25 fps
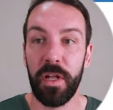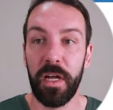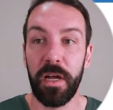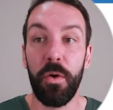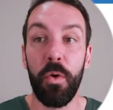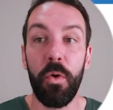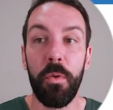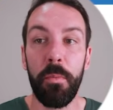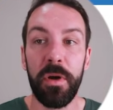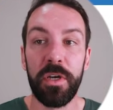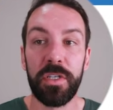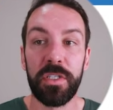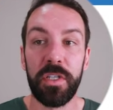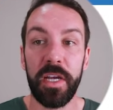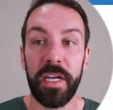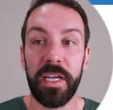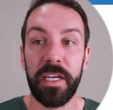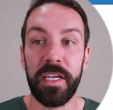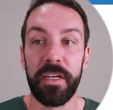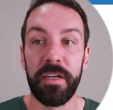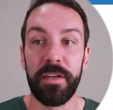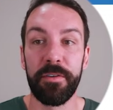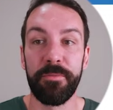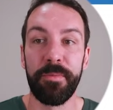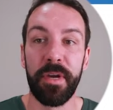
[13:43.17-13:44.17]
almost like
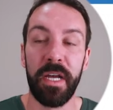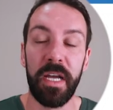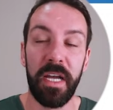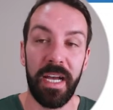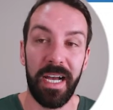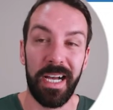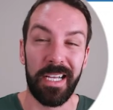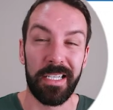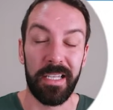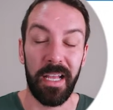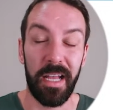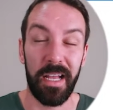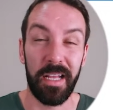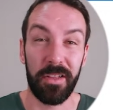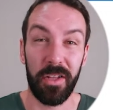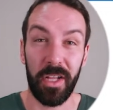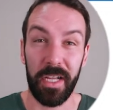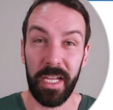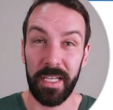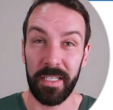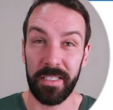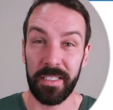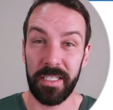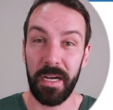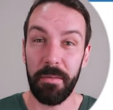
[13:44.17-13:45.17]
a
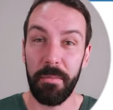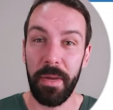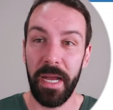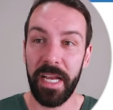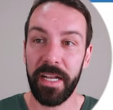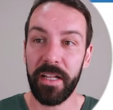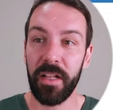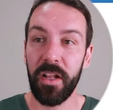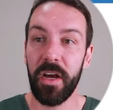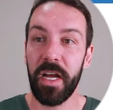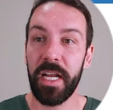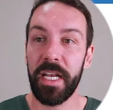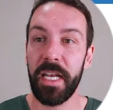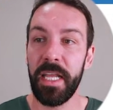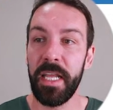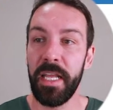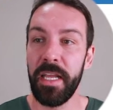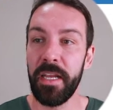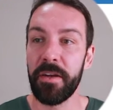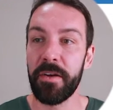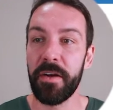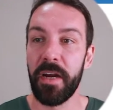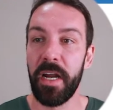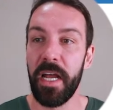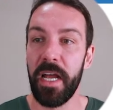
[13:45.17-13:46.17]
sub headline
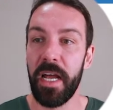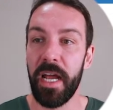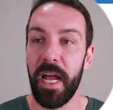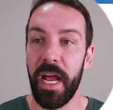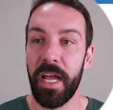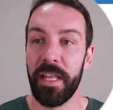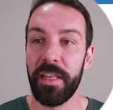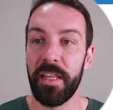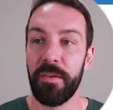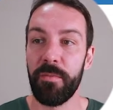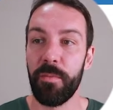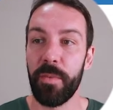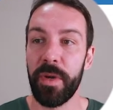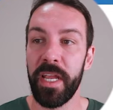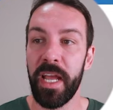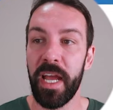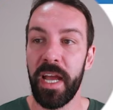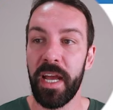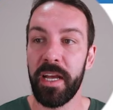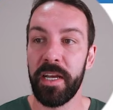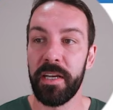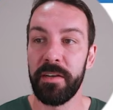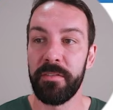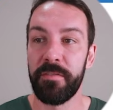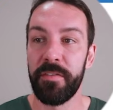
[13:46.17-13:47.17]
here, and then we
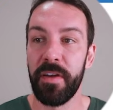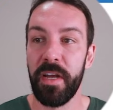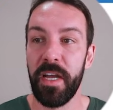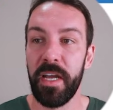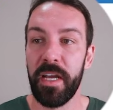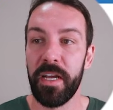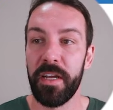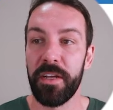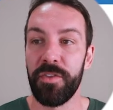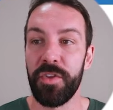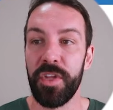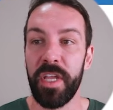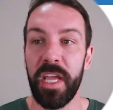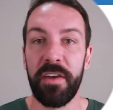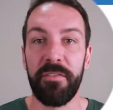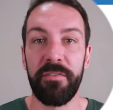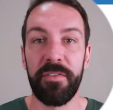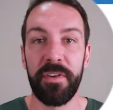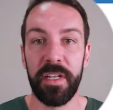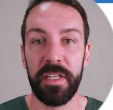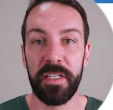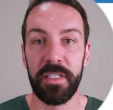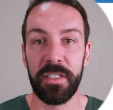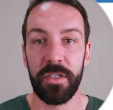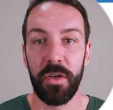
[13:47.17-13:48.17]
have the
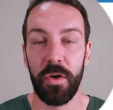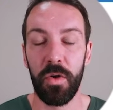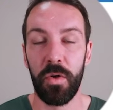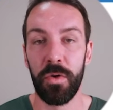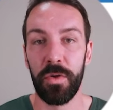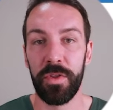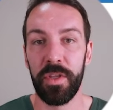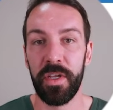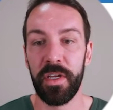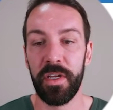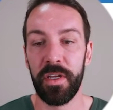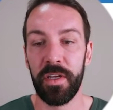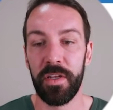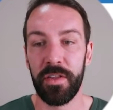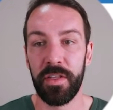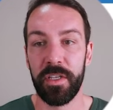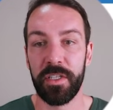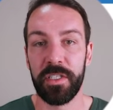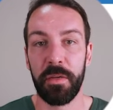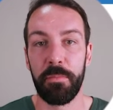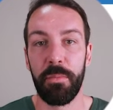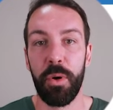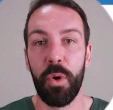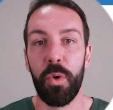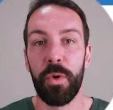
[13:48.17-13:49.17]
evidence or the
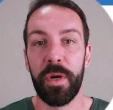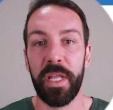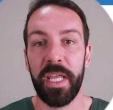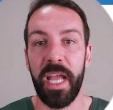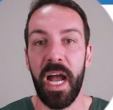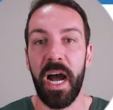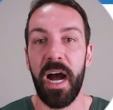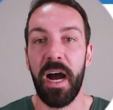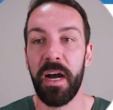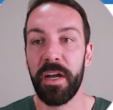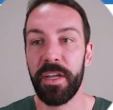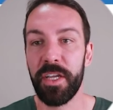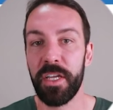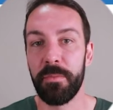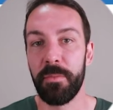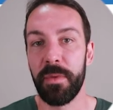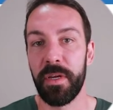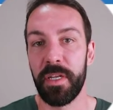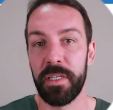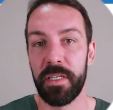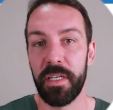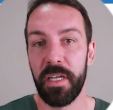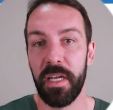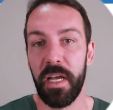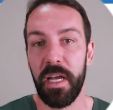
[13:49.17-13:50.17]
supporting
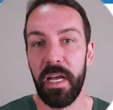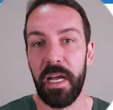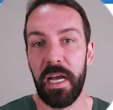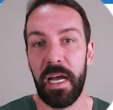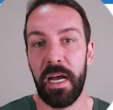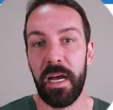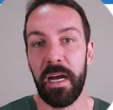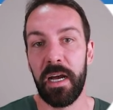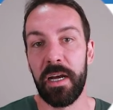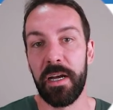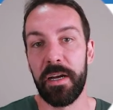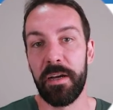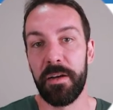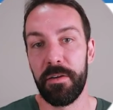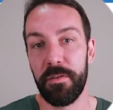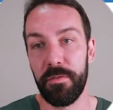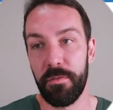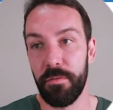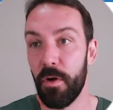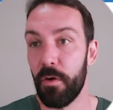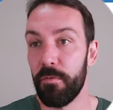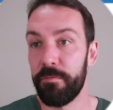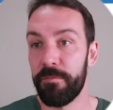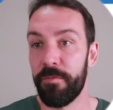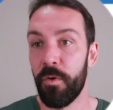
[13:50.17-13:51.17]
argument
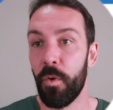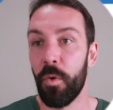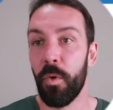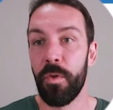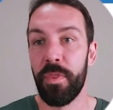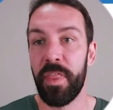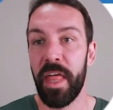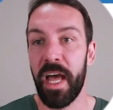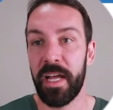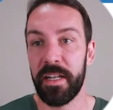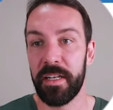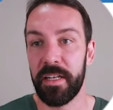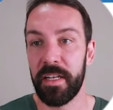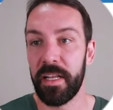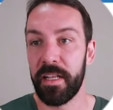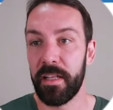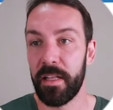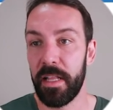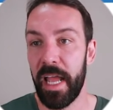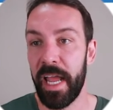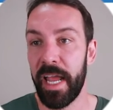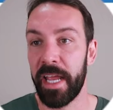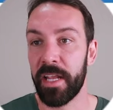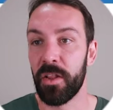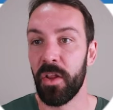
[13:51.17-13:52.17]
for that
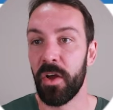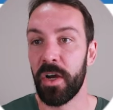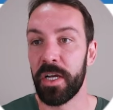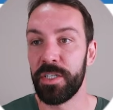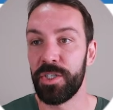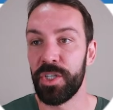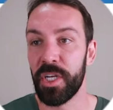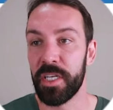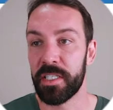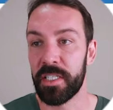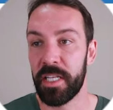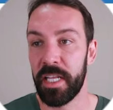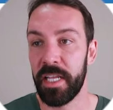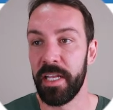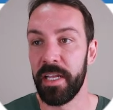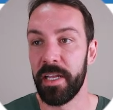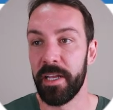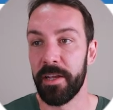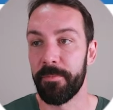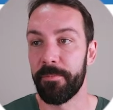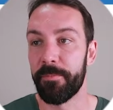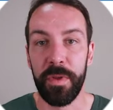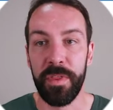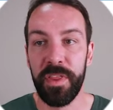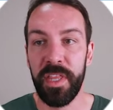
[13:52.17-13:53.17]
headline just
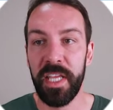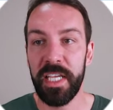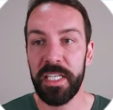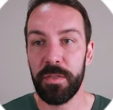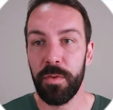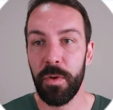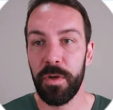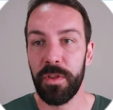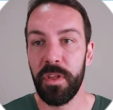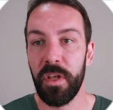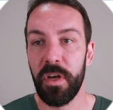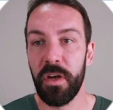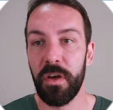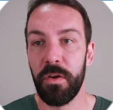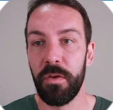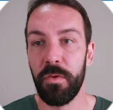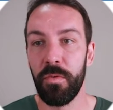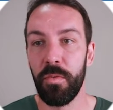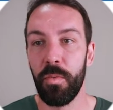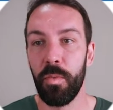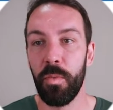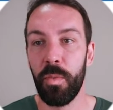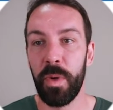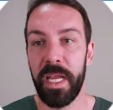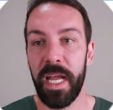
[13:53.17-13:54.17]
here. With this one
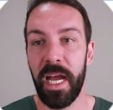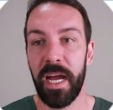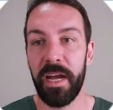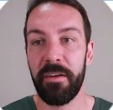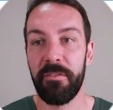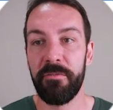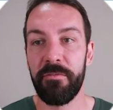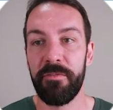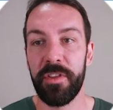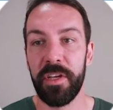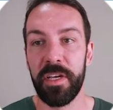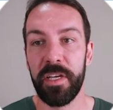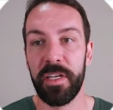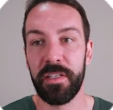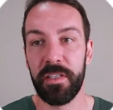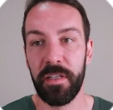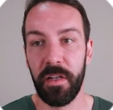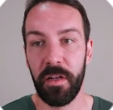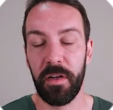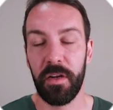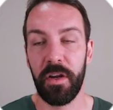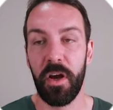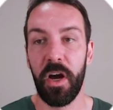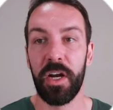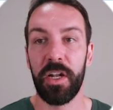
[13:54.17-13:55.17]
though, we have the
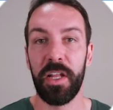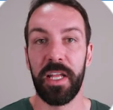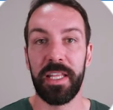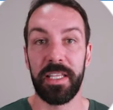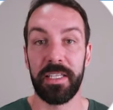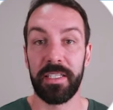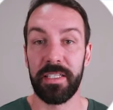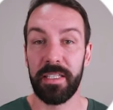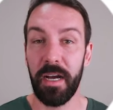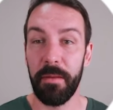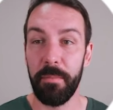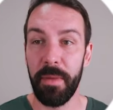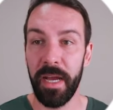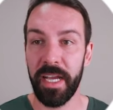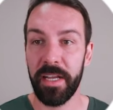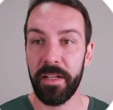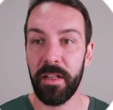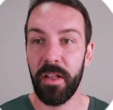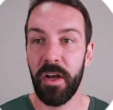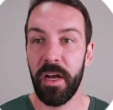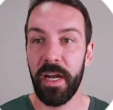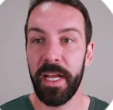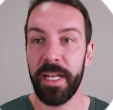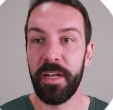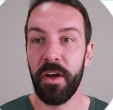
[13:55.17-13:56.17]
kind of like the sub
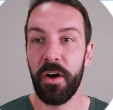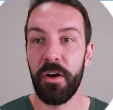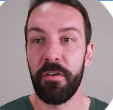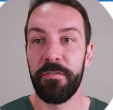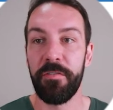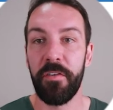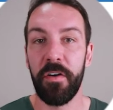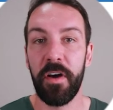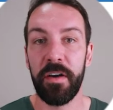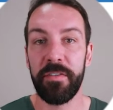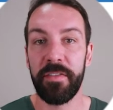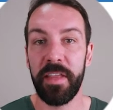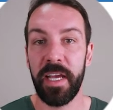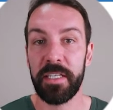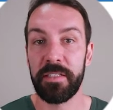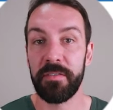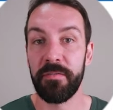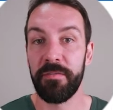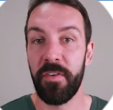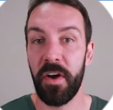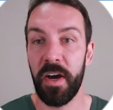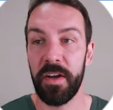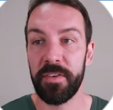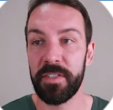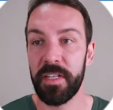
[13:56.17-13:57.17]
headline of
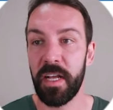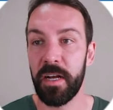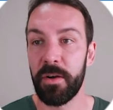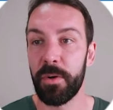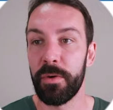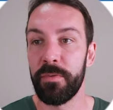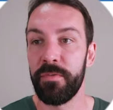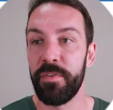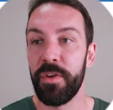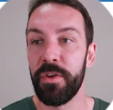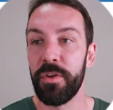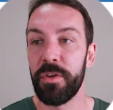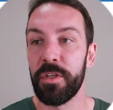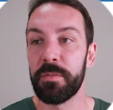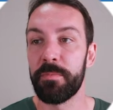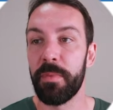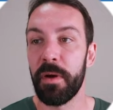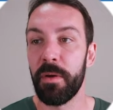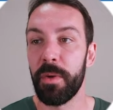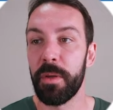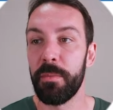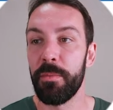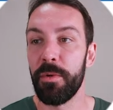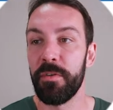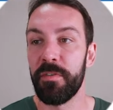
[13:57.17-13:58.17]
5,000 5-star reviews,
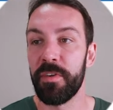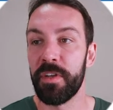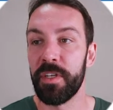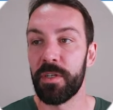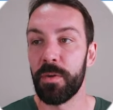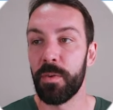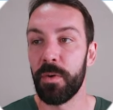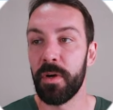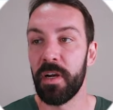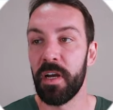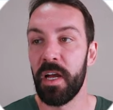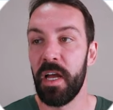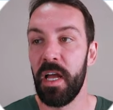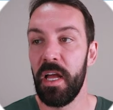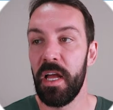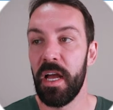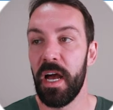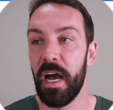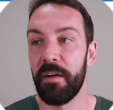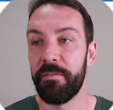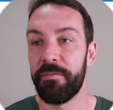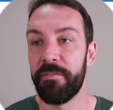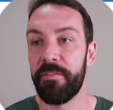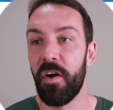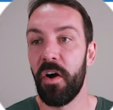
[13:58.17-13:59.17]
but we move into a
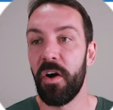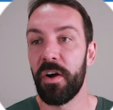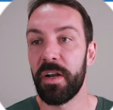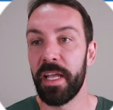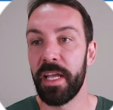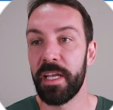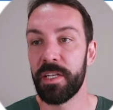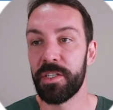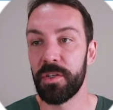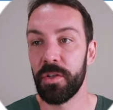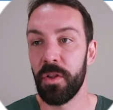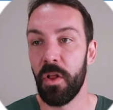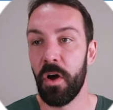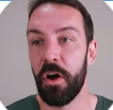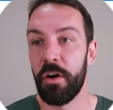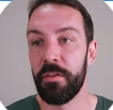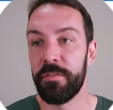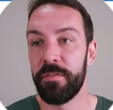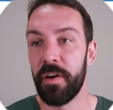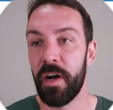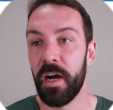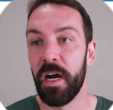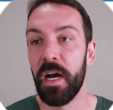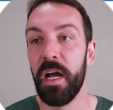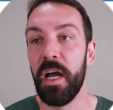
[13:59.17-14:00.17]
financial
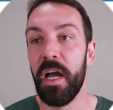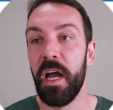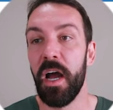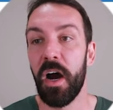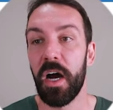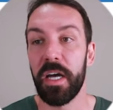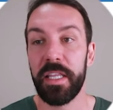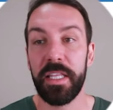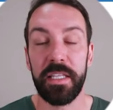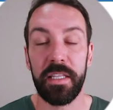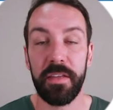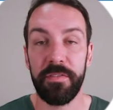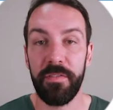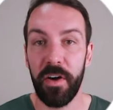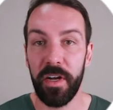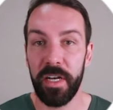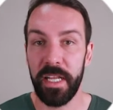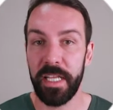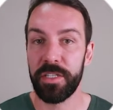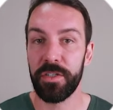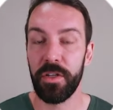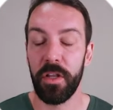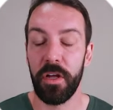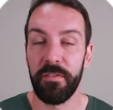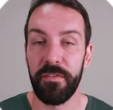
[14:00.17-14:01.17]
offer. I think the
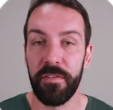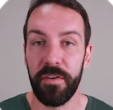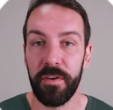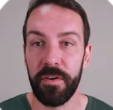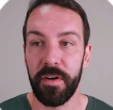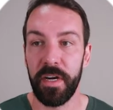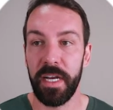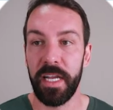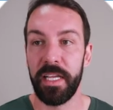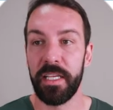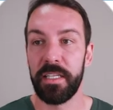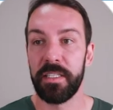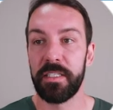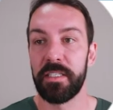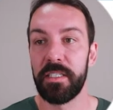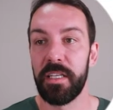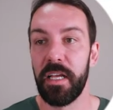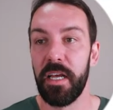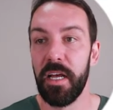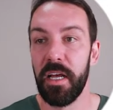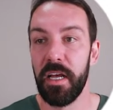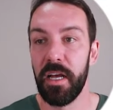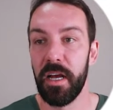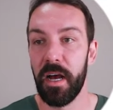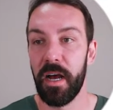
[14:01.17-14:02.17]
financial offer
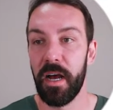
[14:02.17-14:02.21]
is